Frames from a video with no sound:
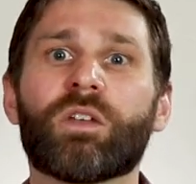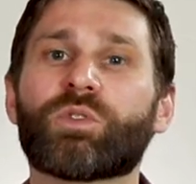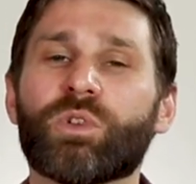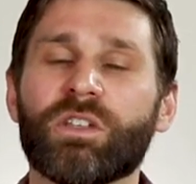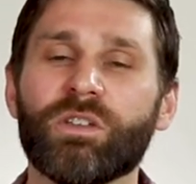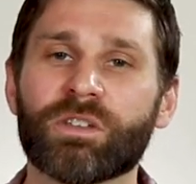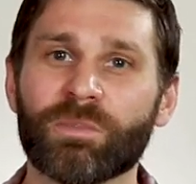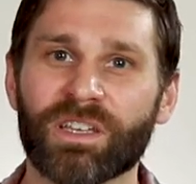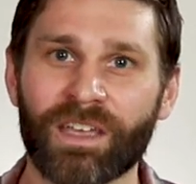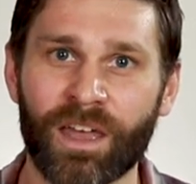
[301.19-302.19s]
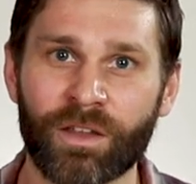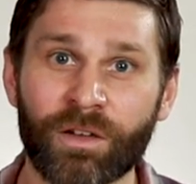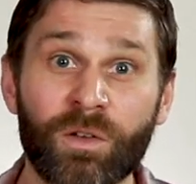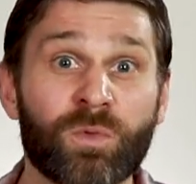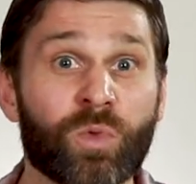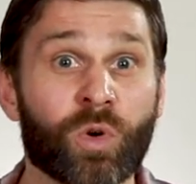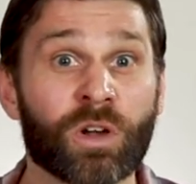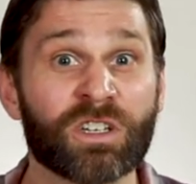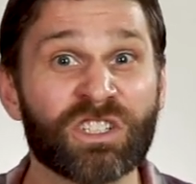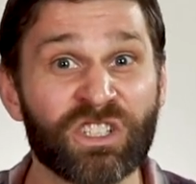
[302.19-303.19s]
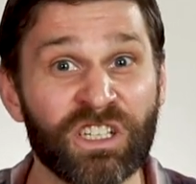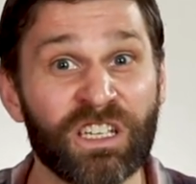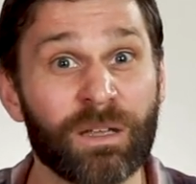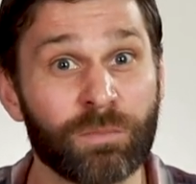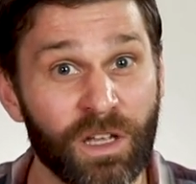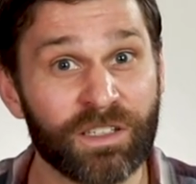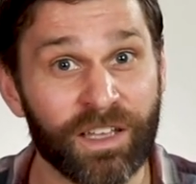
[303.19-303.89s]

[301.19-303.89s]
so we can use them together for qi and blood